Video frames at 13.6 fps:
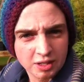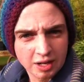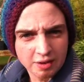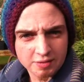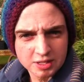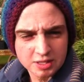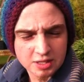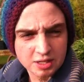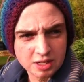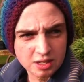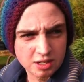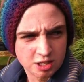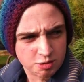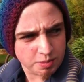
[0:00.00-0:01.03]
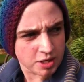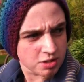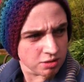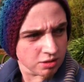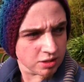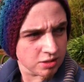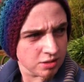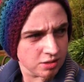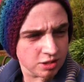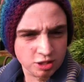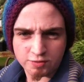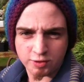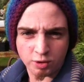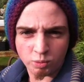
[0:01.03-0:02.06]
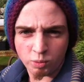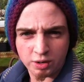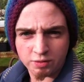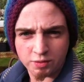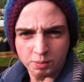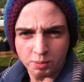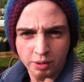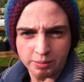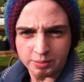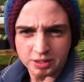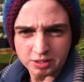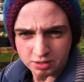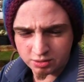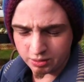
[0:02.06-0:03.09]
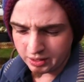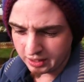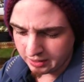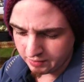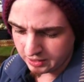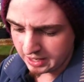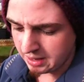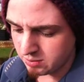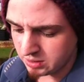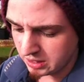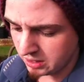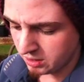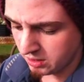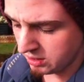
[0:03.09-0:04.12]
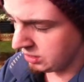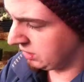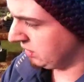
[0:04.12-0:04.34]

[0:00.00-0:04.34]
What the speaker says: gonna have to see a specialist just for a one-off appointment just so I can have a name down,